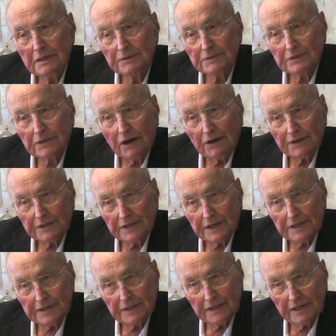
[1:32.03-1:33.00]
was called at
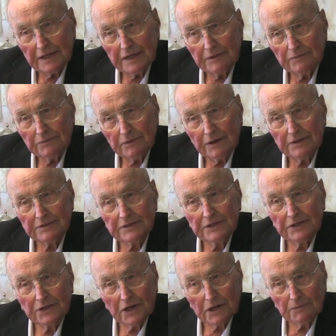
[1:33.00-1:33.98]
that time, was
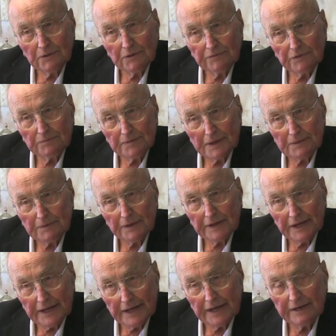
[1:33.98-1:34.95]
the normal for people
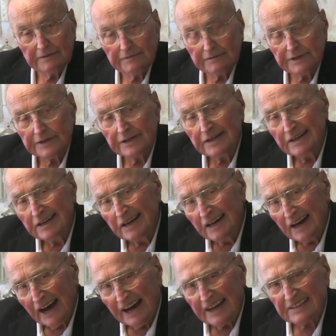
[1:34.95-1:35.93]
to have. And
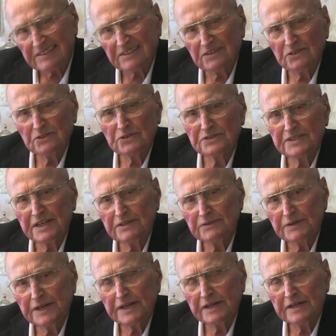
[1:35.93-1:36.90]
high schools
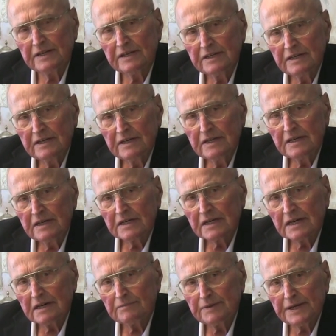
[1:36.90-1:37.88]
didn't really
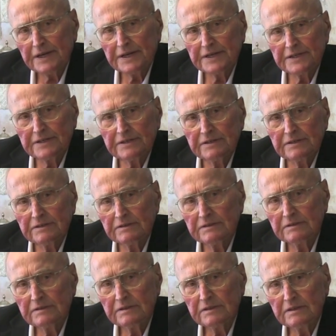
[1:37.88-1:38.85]
come
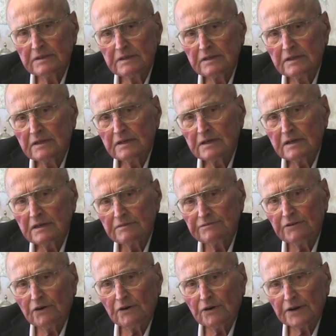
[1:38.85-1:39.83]
into
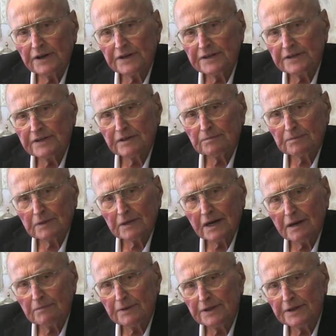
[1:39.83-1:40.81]
vogue until
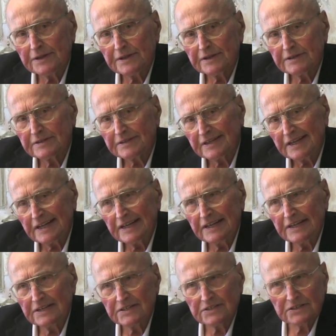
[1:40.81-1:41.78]
probably the
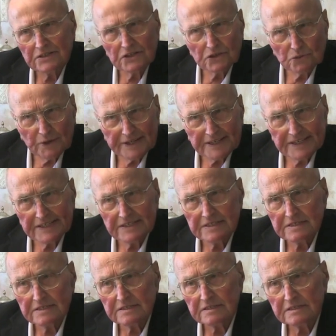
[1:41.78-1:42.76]
teens or
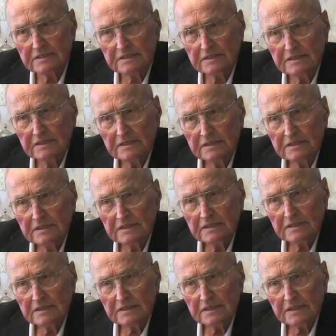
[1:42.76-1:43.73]
20s
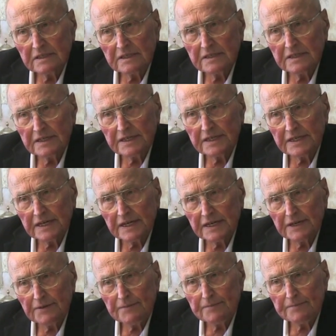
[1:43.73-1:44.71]
in
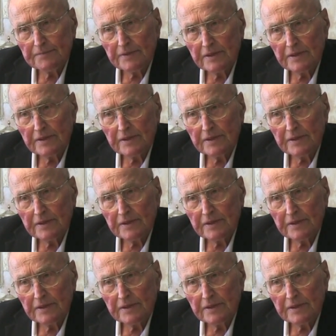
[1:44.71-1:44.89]
Indiana.